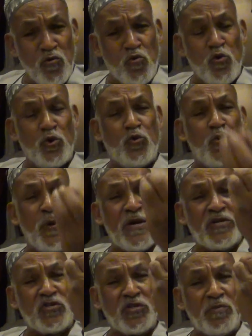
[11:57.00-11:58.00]
good
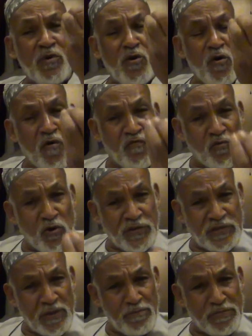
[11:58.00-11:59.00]
worship, of
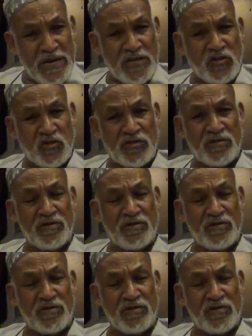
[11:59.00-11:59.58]
contemplation.